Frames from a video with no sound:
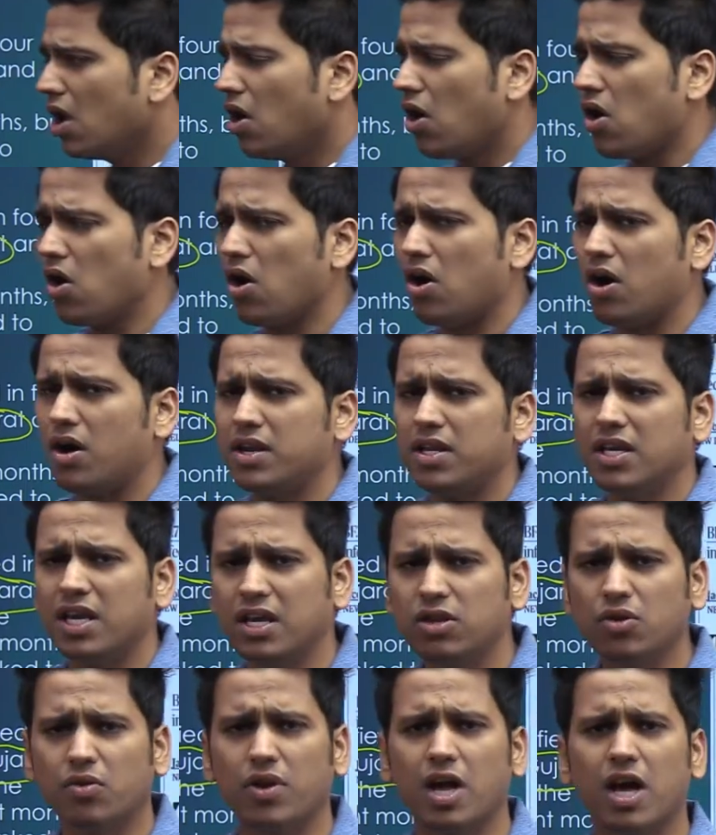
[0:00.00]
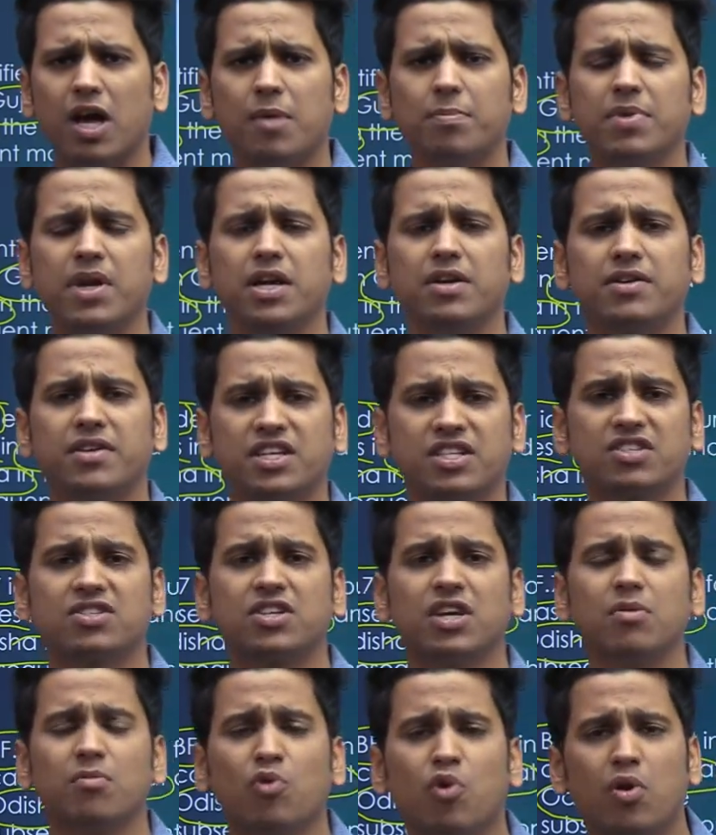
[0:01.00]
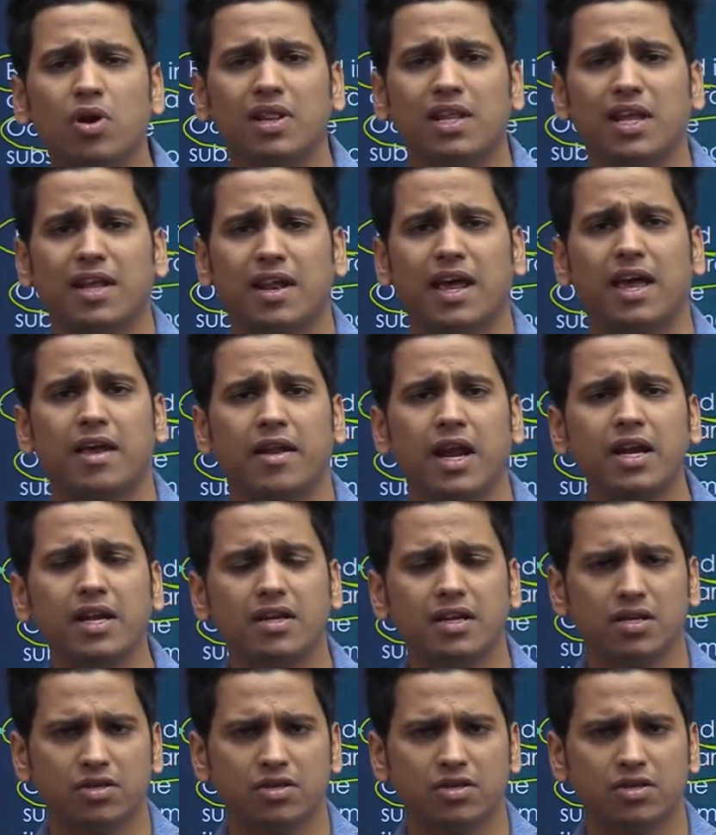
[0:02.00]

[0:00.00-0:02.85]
aur ye thoda ab interesting mode le raha hai, right?